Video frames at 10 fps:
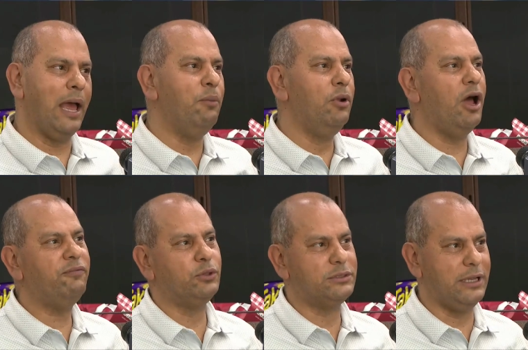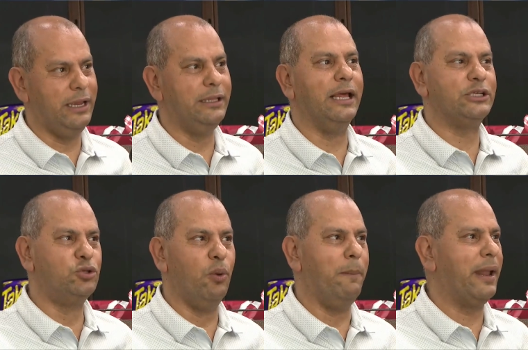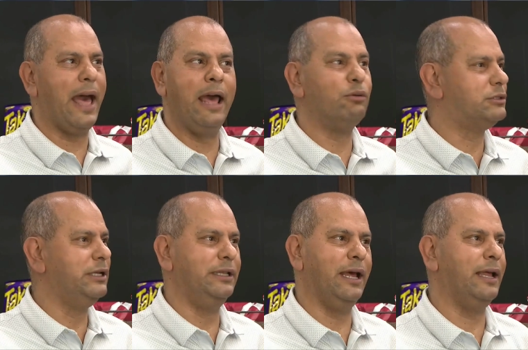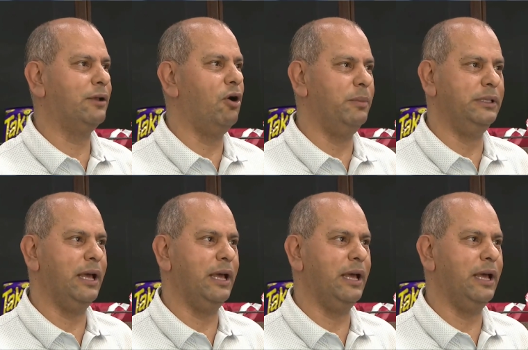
I would love to say that soon, but I don't see that coming